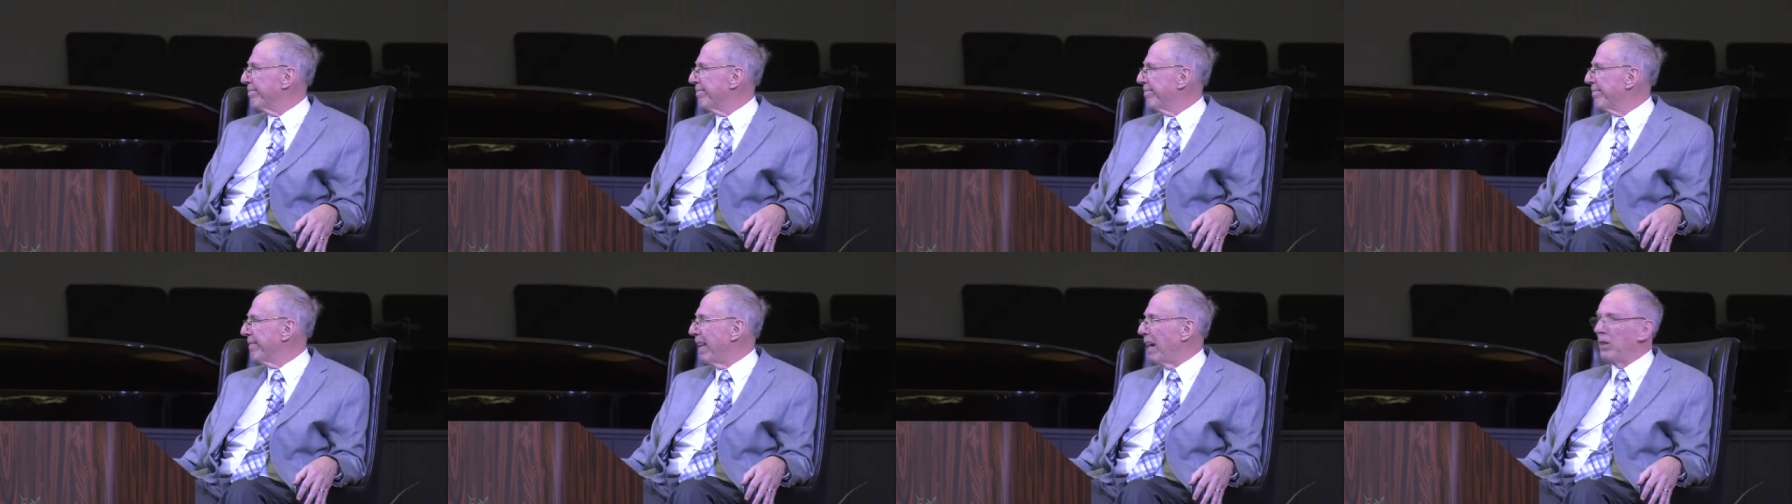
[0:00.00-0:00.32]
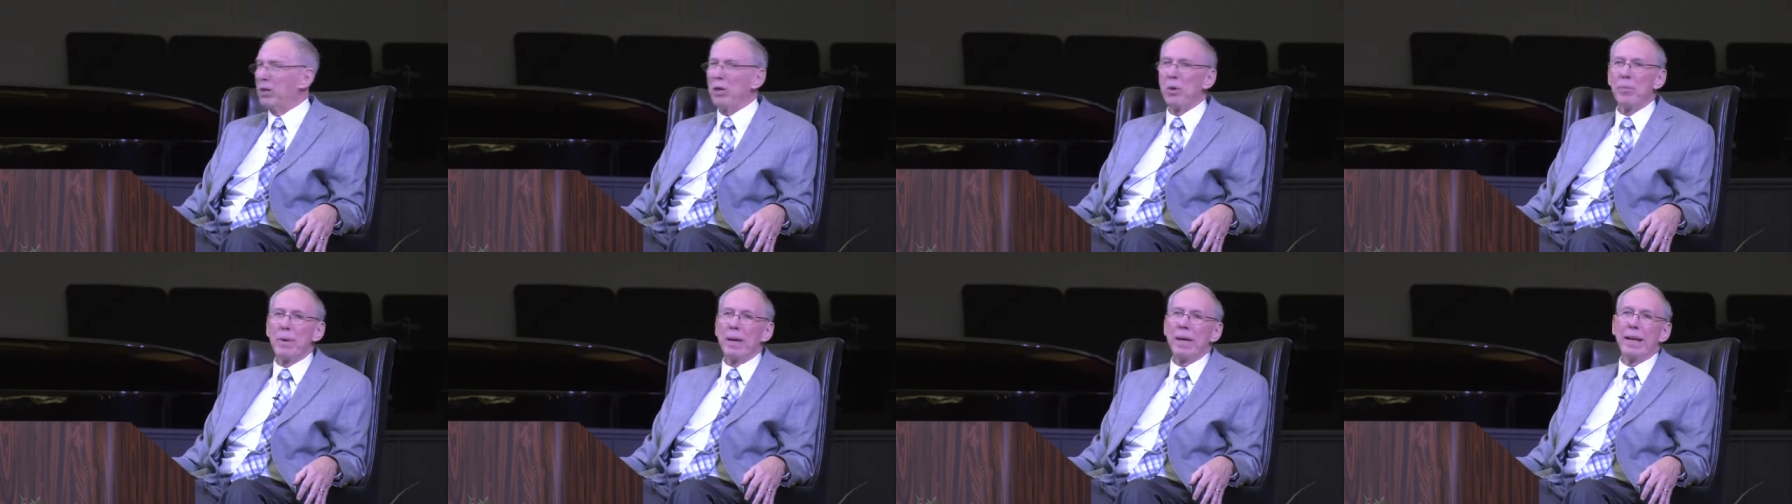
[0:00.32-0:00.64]
Now,
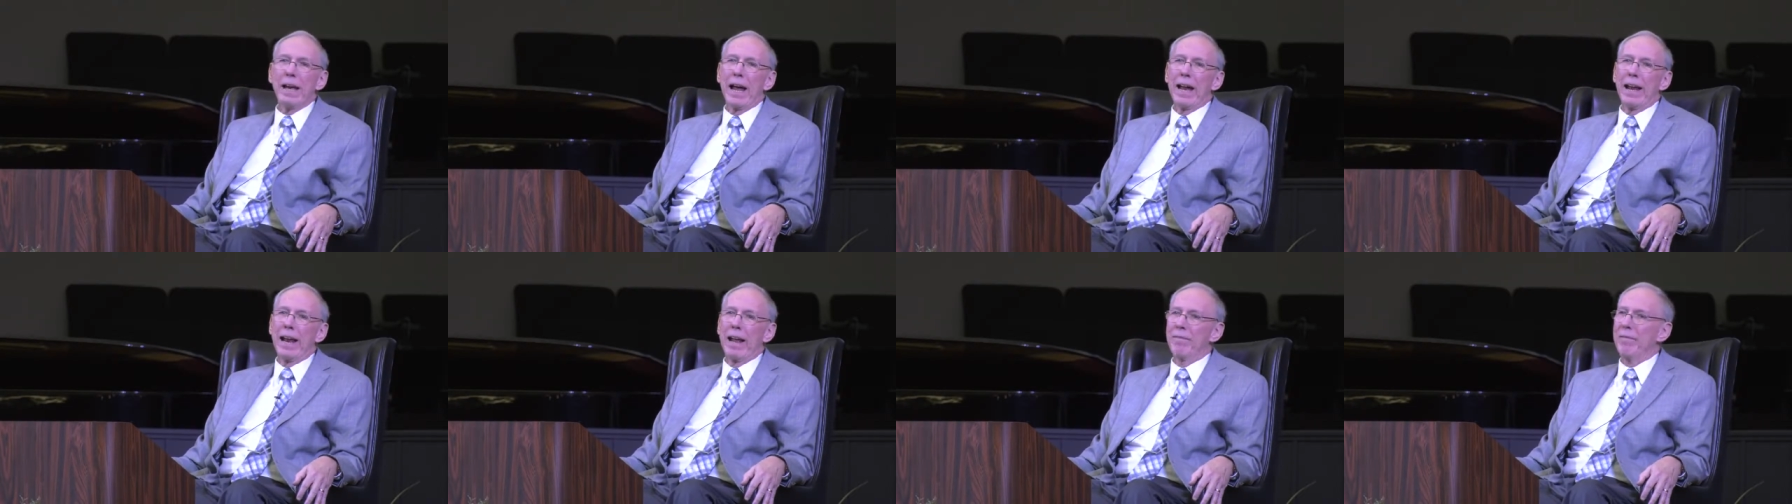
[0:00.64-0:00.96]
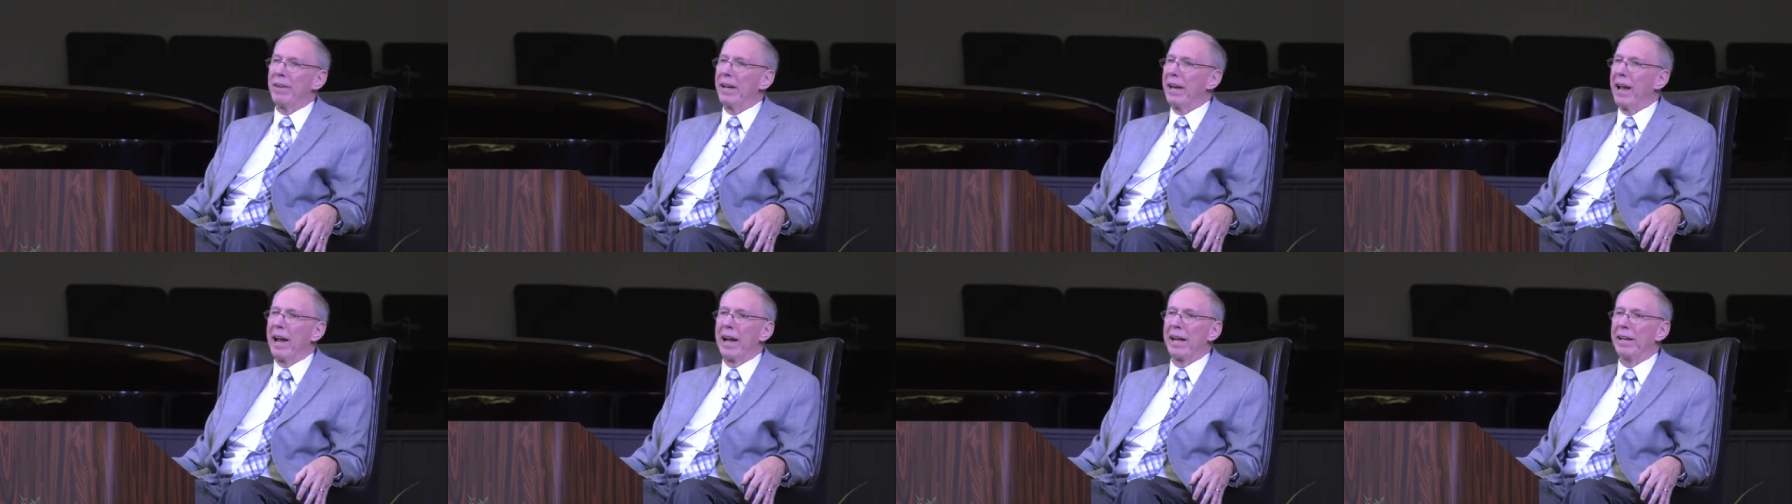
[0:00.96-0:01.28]
you may not have
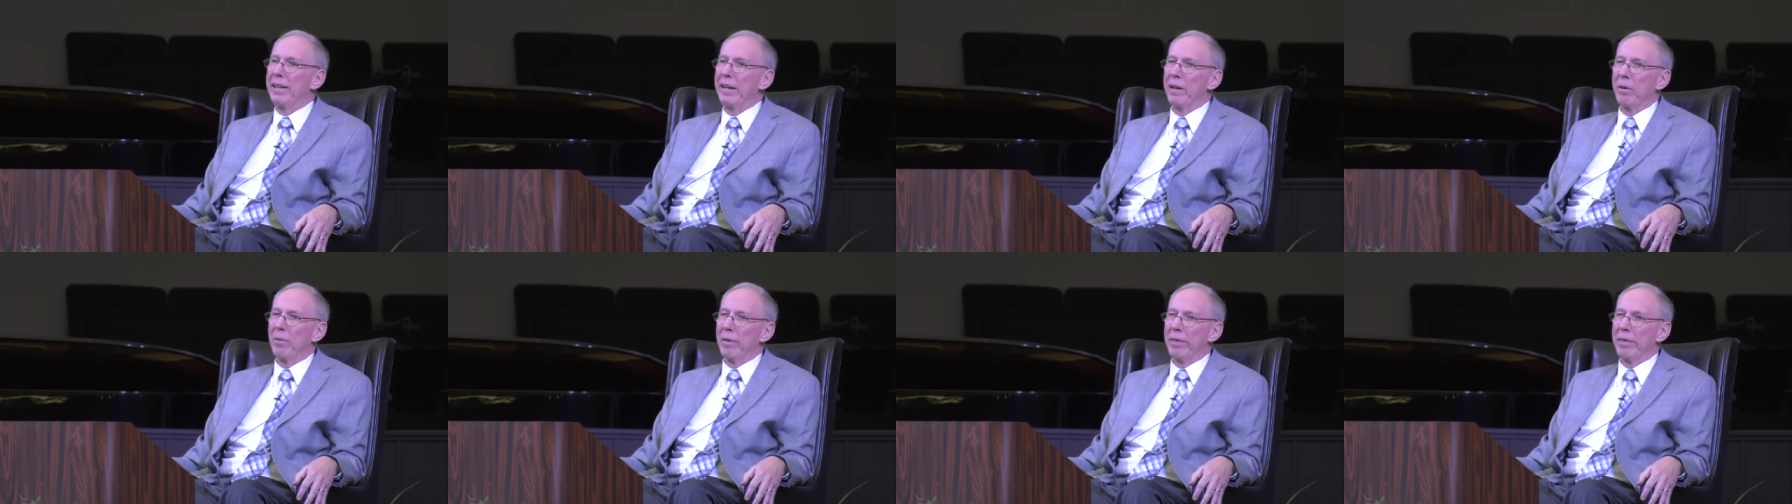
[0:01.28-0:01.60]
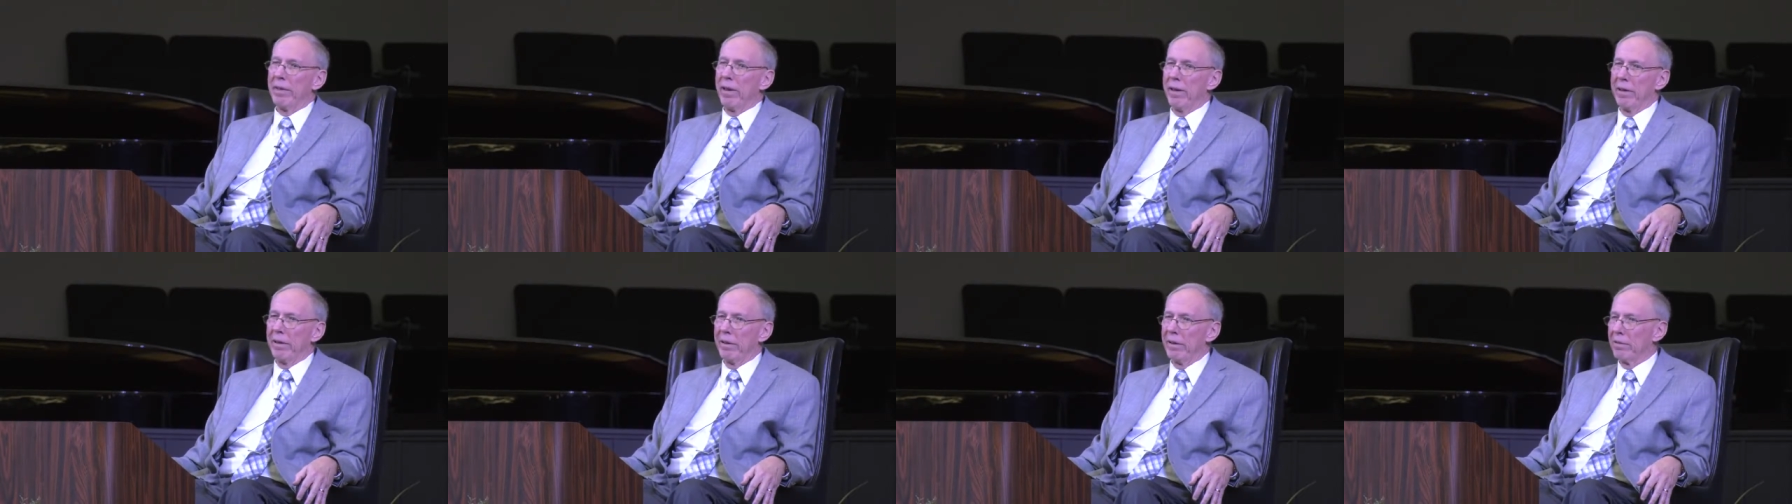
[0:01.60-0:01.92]
any idea what
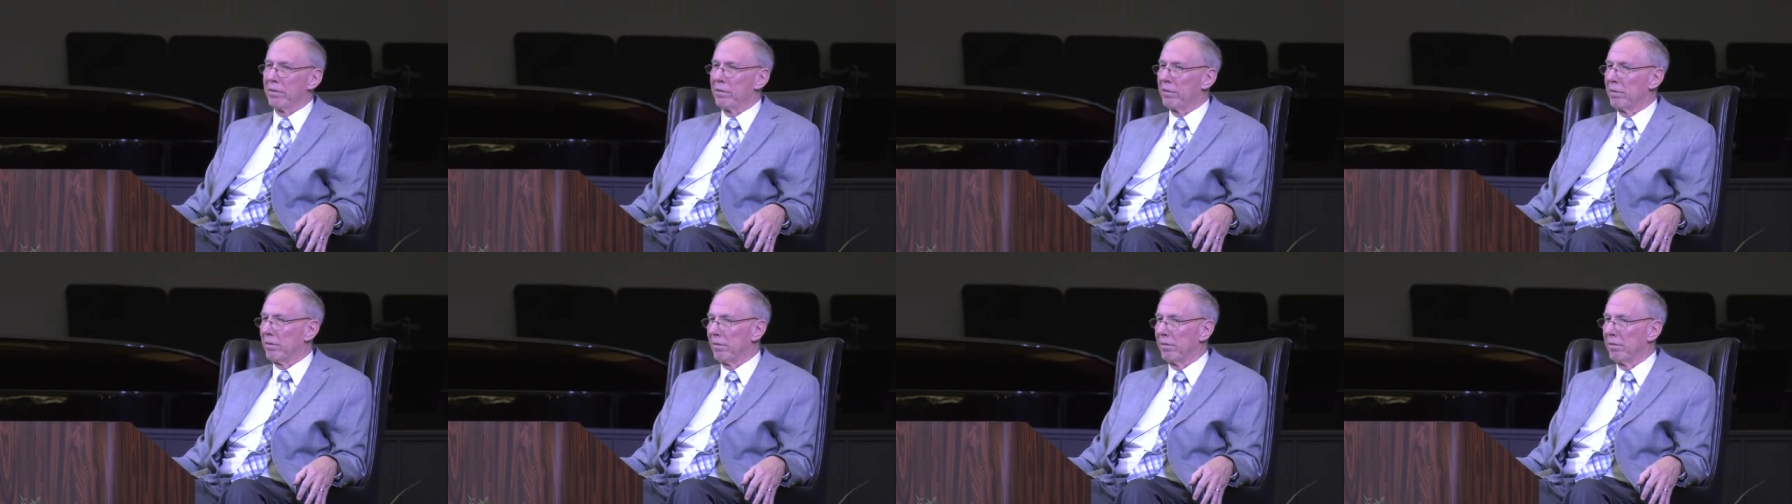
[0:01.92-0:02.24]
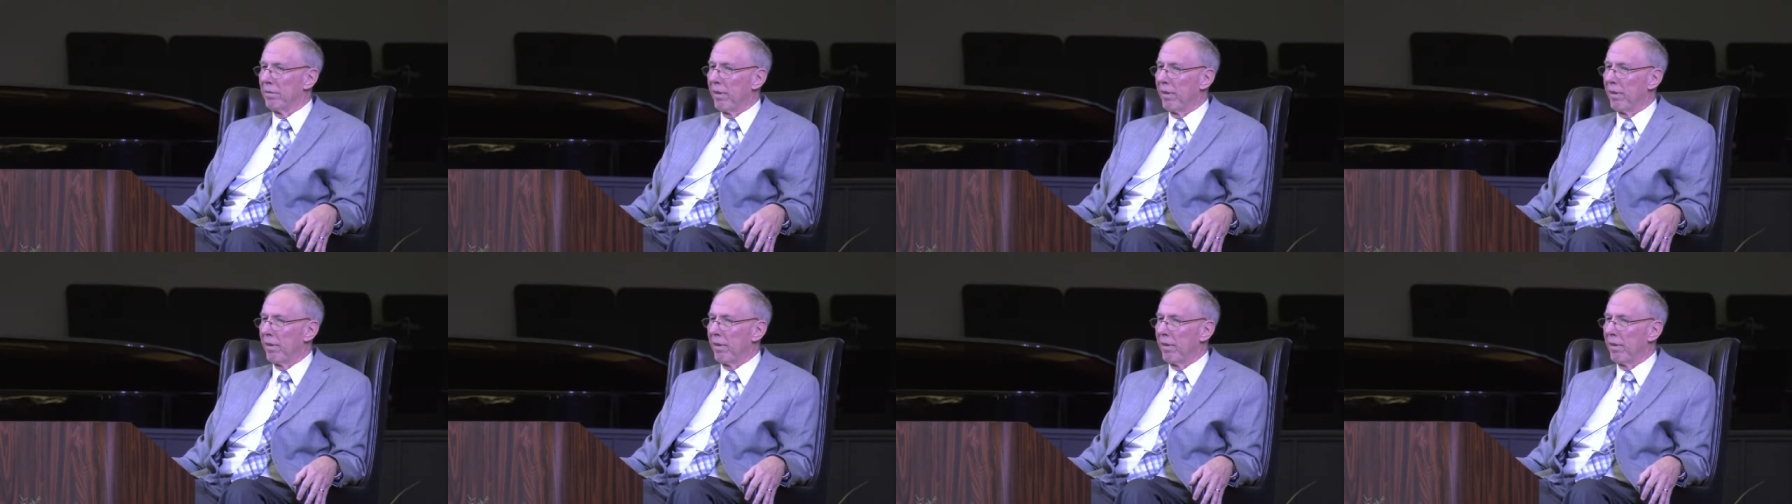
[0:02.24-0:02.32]
that is.